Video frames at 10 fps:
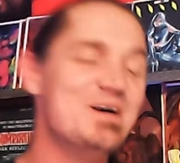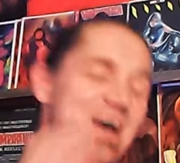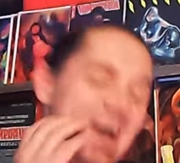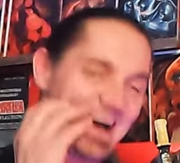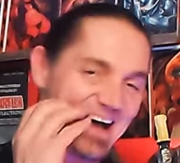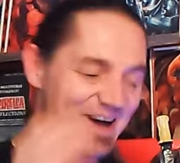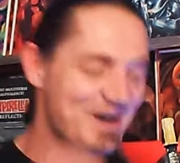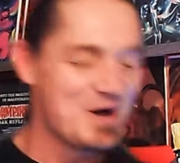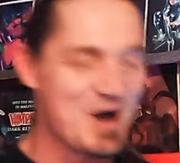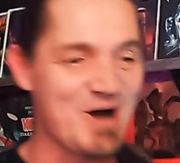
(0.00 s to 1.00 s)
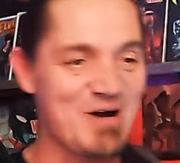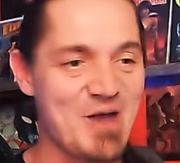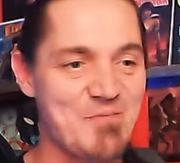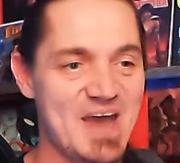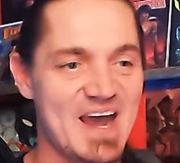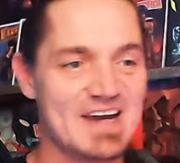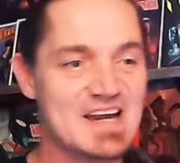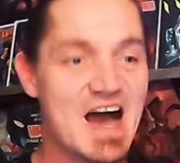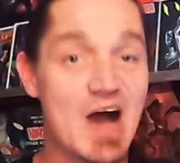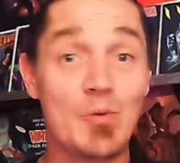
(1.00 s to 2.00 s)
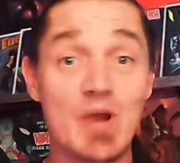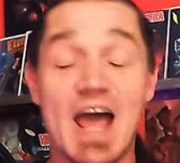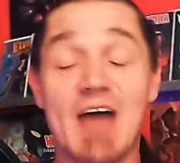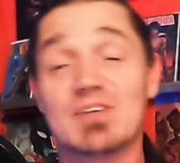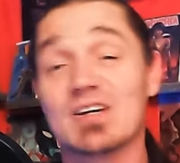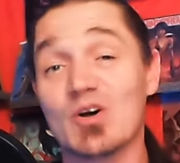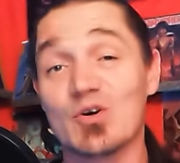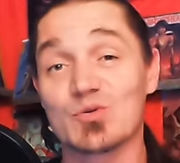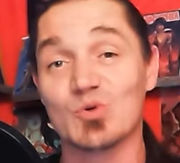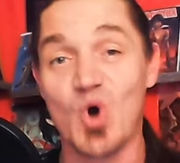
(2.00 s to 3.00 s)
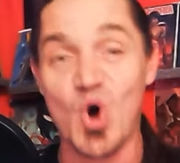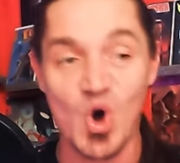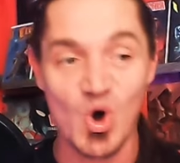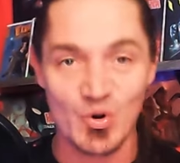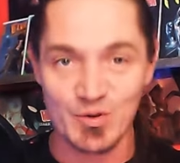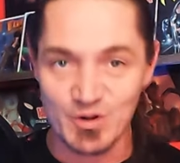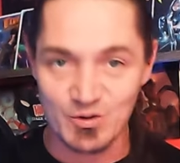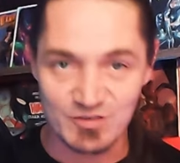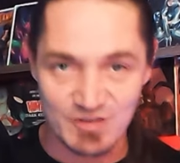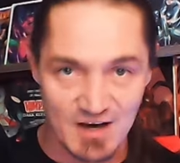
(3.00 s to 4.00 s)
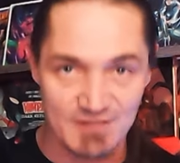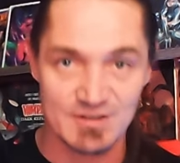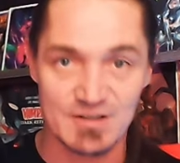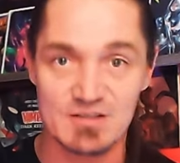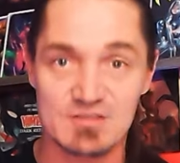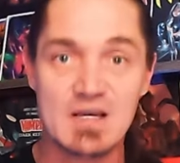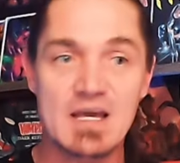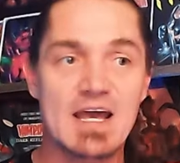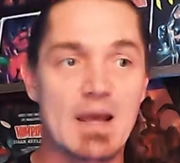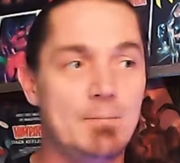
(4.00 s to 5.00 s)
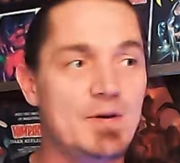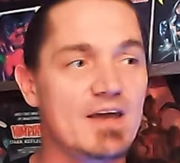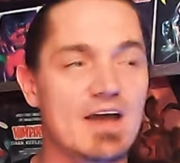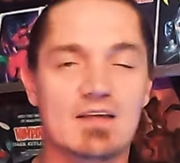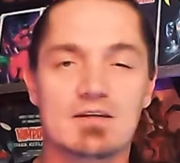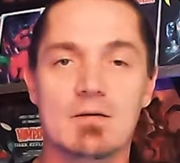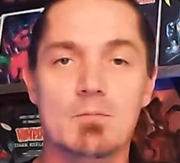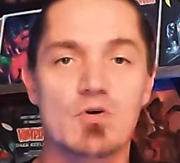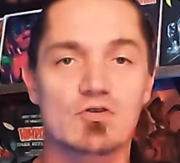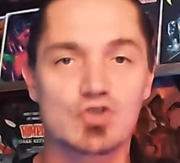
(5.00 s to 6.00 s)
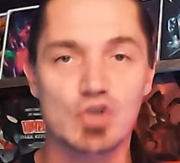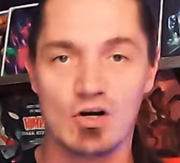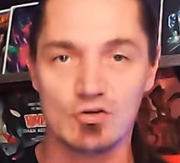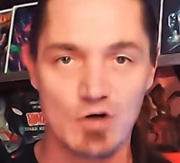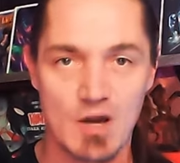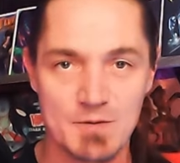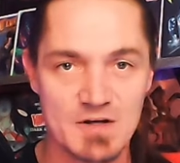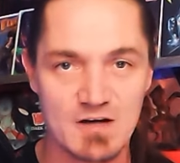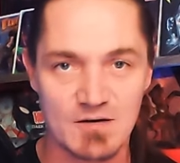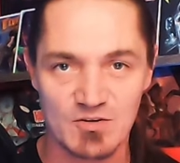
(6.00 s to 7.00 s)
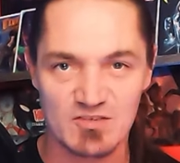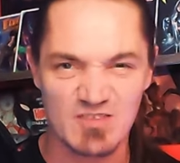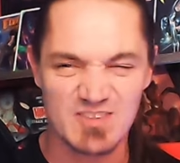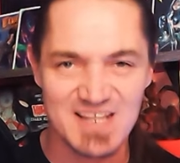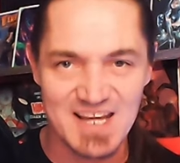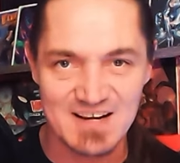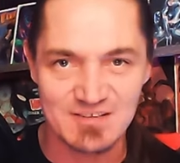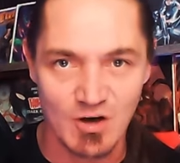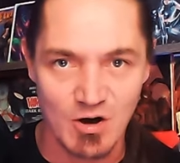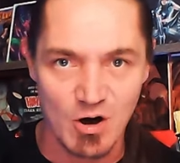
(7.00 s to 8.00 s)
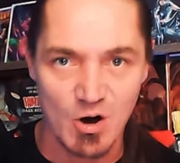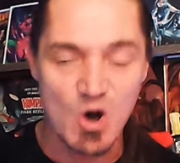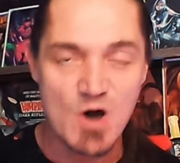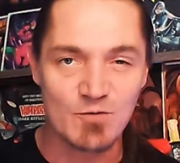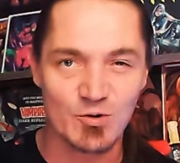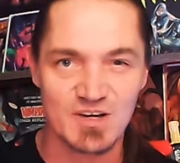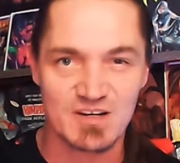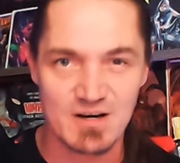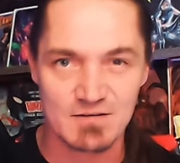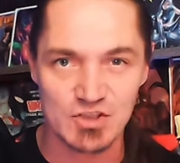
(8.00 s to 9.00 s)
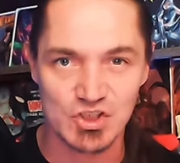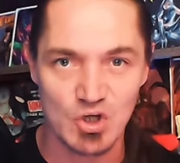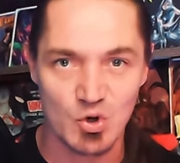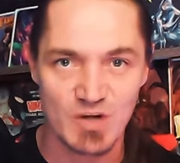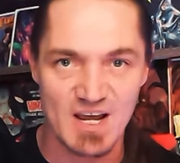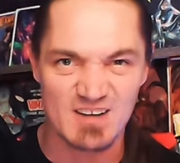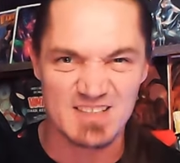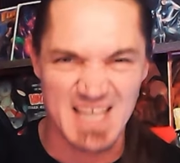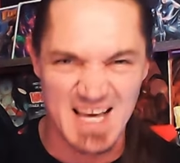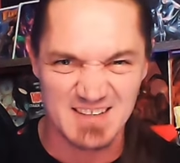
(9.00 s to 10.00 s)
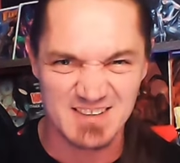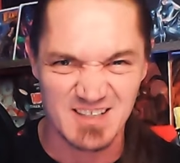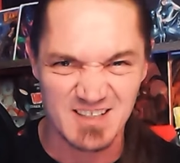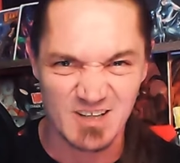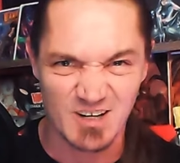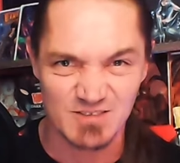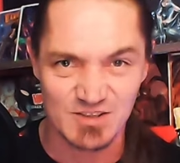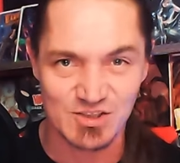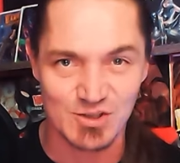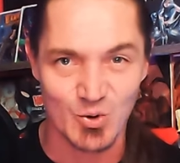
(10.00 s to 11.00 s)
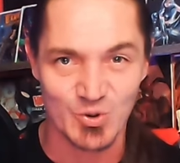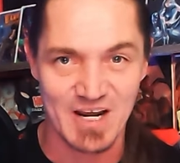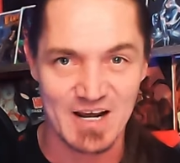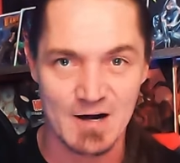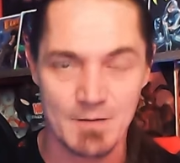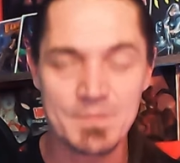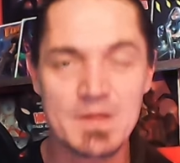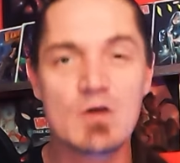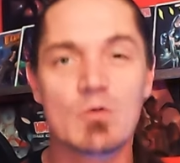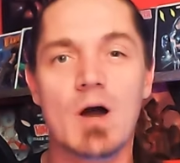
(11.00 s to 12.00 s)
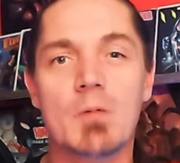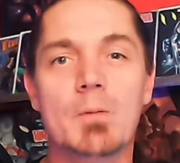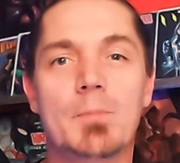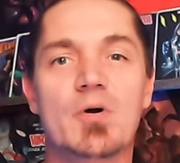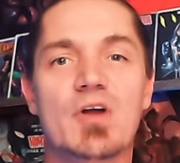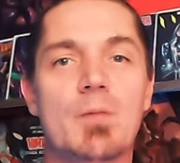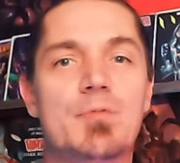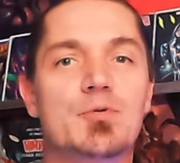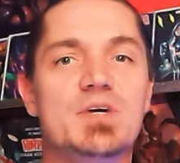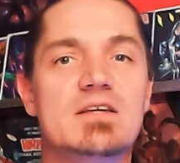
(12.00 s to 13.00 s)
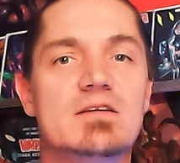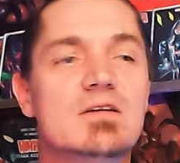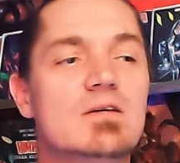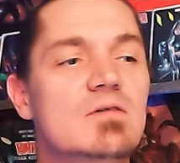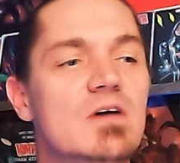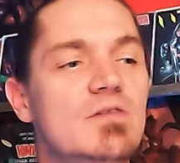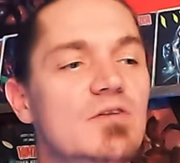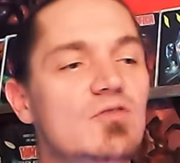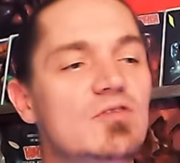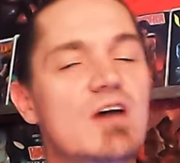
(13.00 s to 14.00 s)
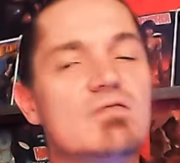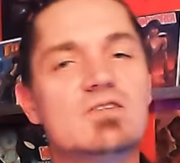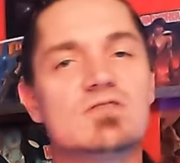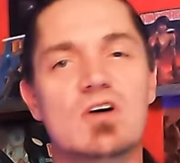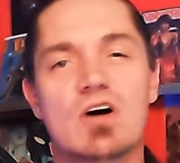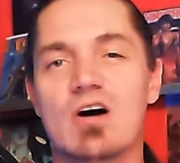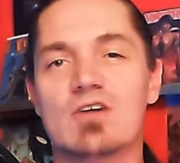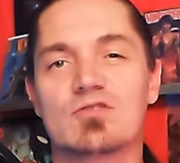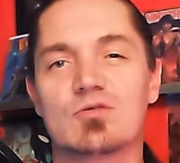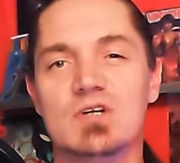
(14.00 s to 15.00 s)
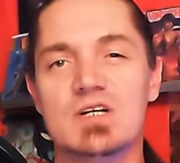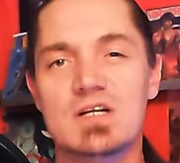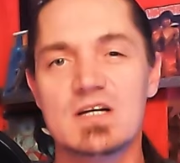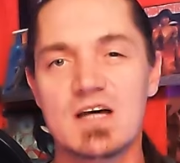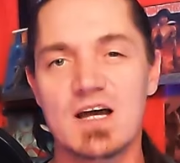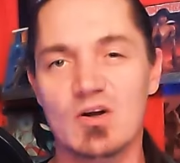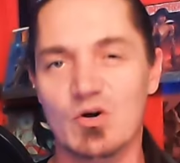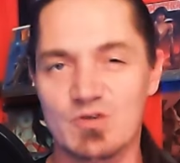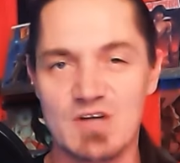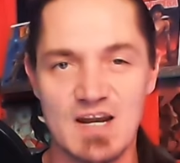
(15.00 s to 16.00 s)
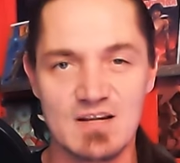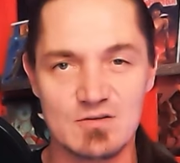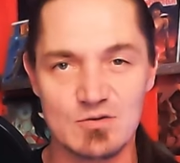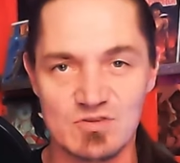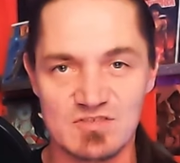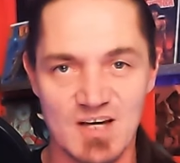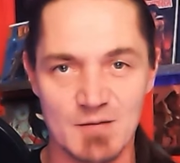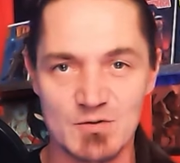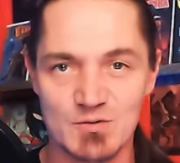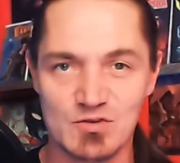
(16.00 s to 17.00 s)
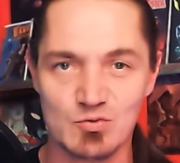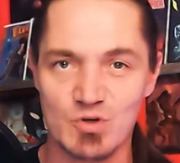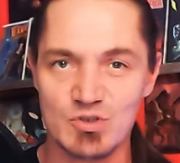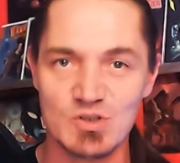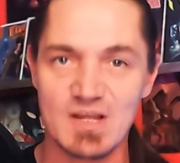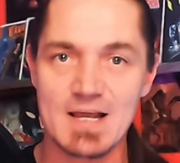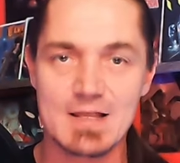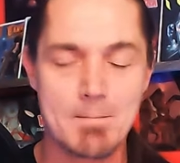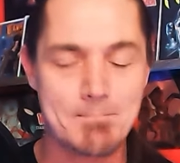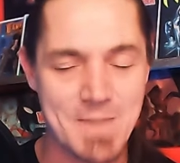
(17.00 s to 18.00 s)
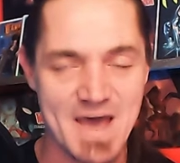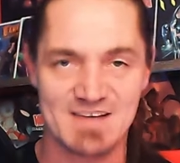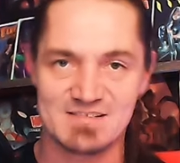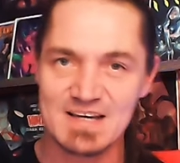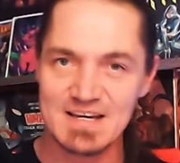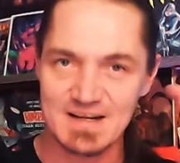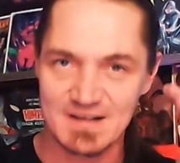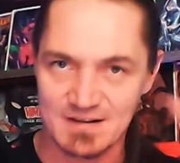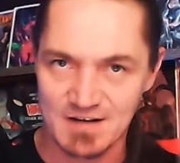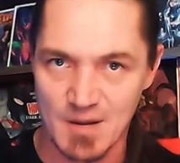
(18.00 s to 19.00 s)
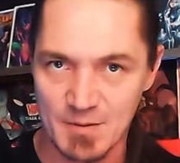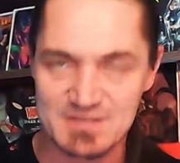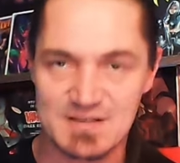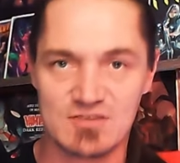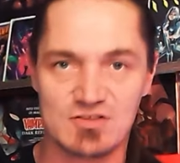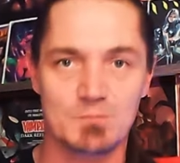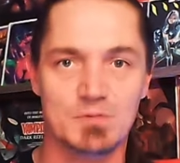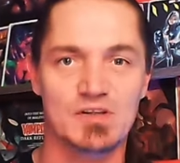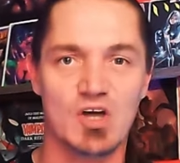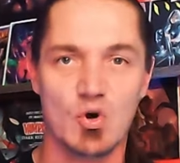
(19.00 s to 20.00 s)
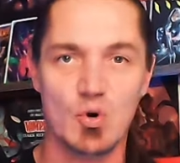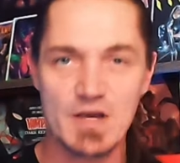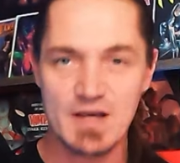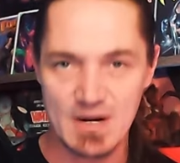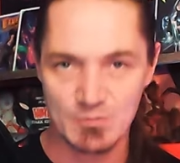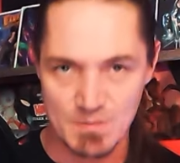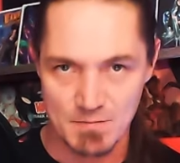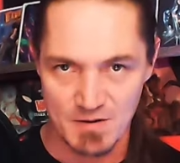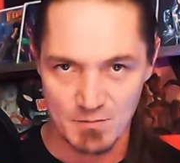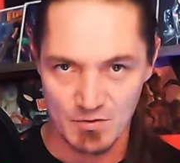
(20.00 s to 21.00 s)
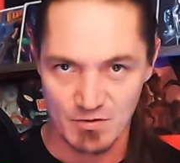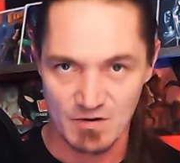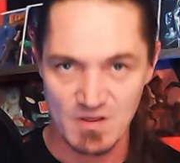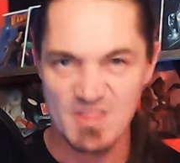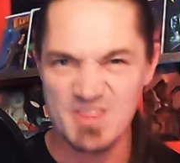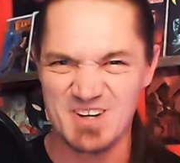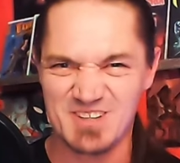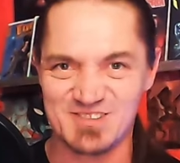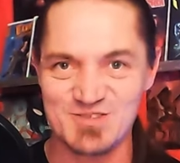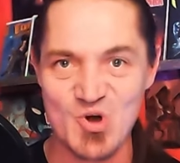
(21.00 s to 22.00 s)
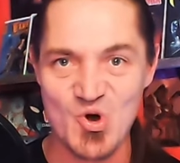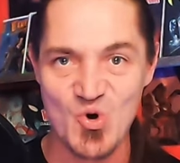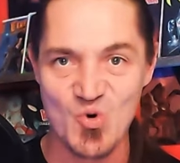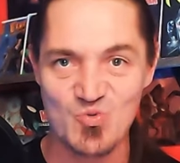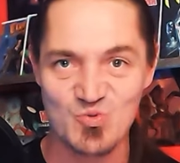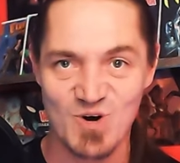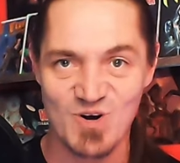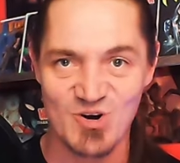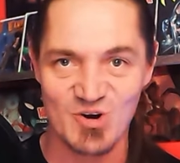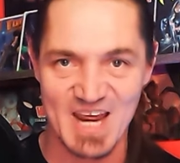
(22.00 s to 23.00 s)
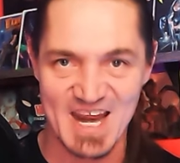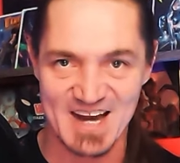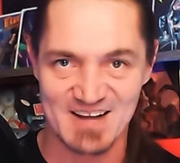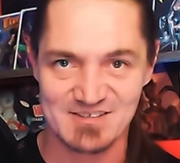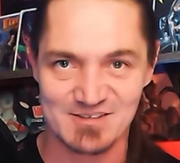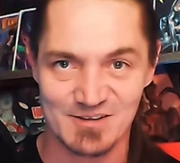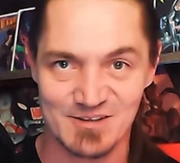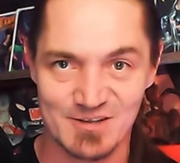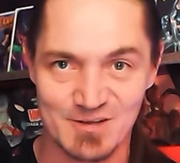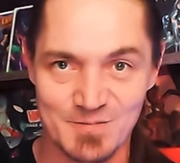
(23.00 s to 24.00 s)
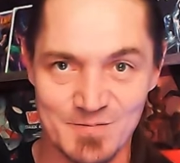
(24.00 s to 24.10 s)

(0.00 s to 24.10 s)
Haha. All right, man. I'm going to have to go through all those covers and pick out the most jaw-dropping covers of today's haul for the cover showdown. Yes, the cover showdown. Where I'm gonna put up 3 of those covers on screen, and all you gotta do is tell me which one you like best in the comment section below. And remember, there's no wrong answer.